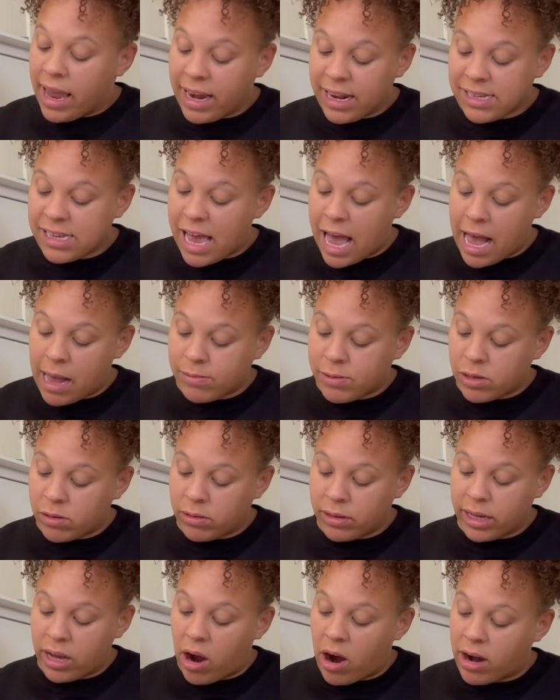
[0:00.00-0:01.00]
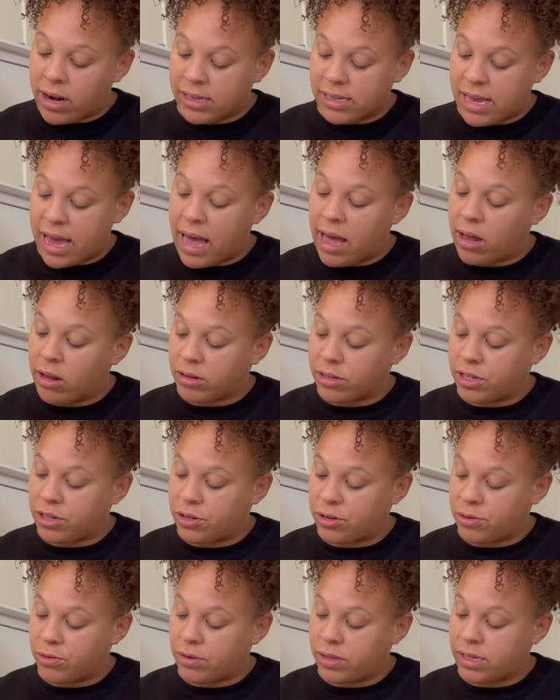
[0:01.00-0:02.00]
It is absolutely hard as hell to
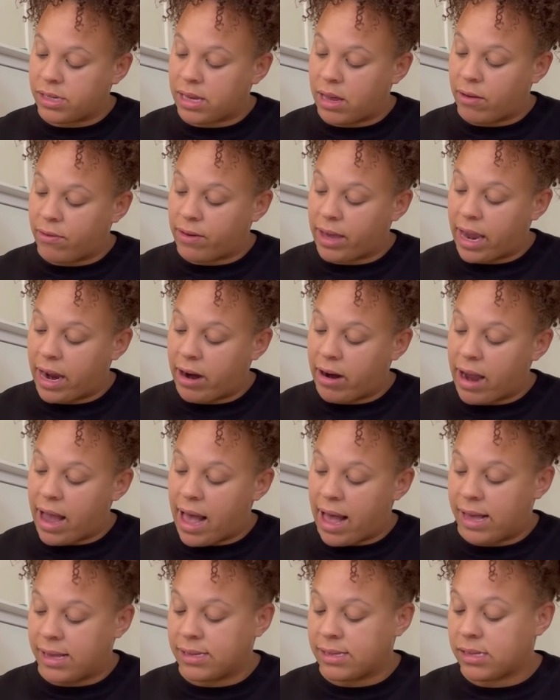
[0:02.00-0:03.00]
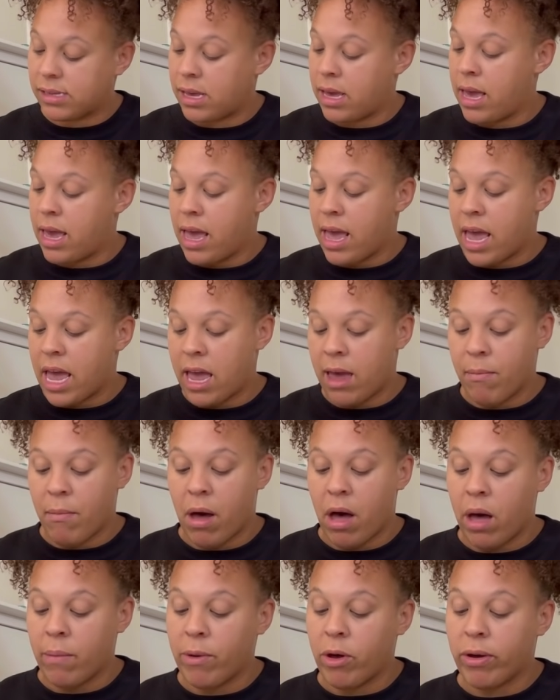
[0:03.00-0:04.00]
do self care as a
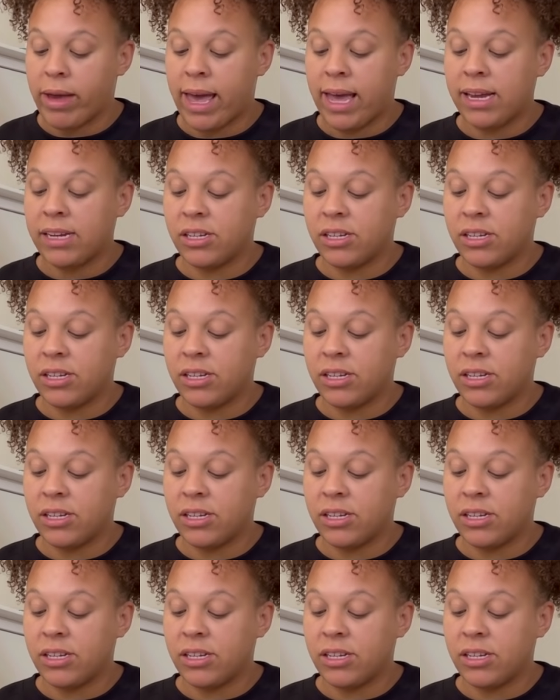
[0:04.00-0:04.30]
mom, okay?